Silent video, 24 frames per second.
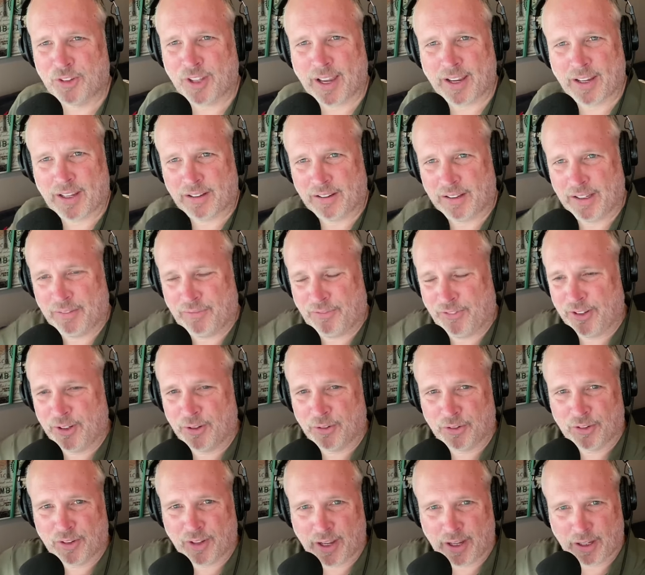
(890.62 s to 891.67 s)
like it
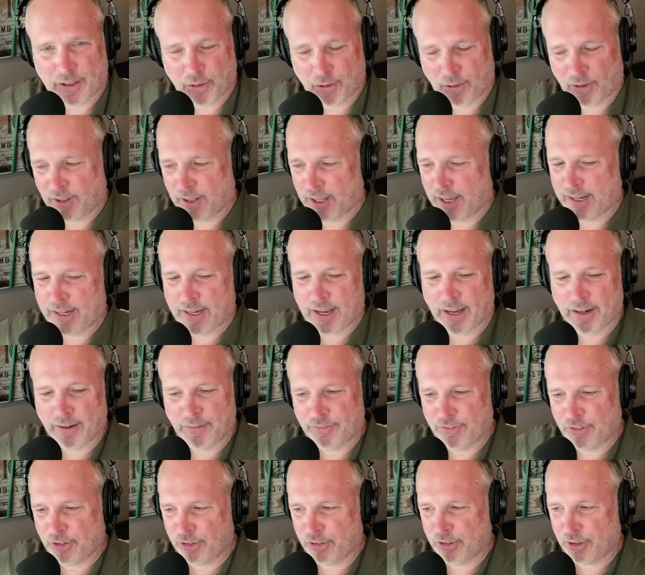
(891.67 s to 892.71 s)
feels like Laura, like kind
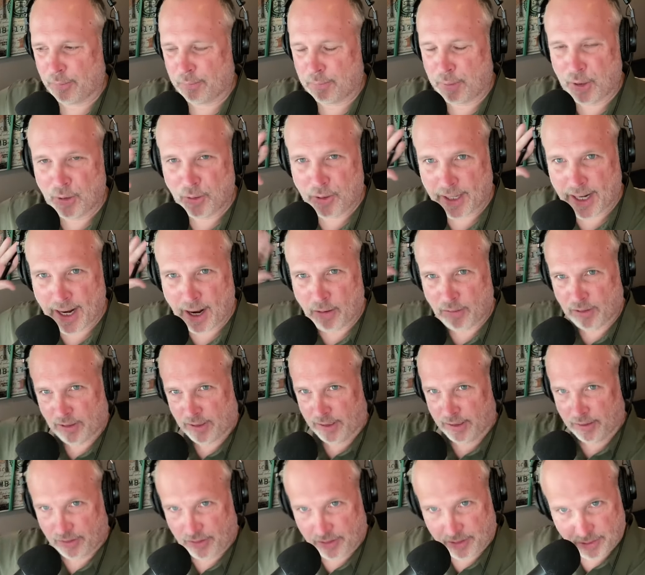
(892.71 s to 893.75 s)
of just a puke it out
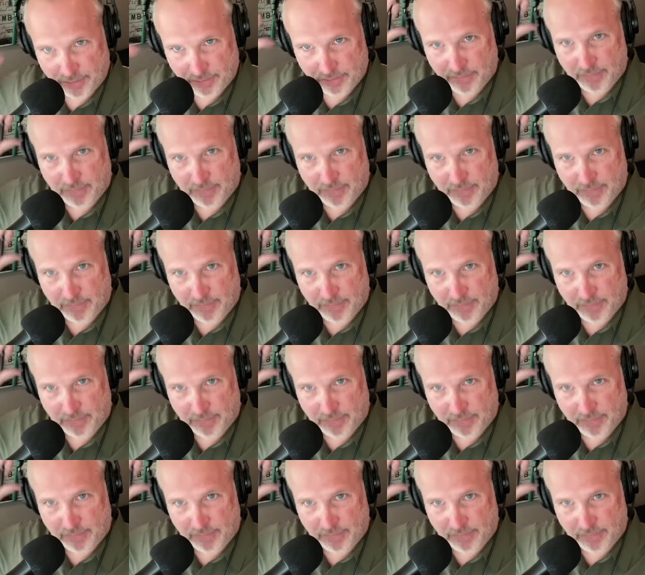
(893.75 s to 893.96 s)
list.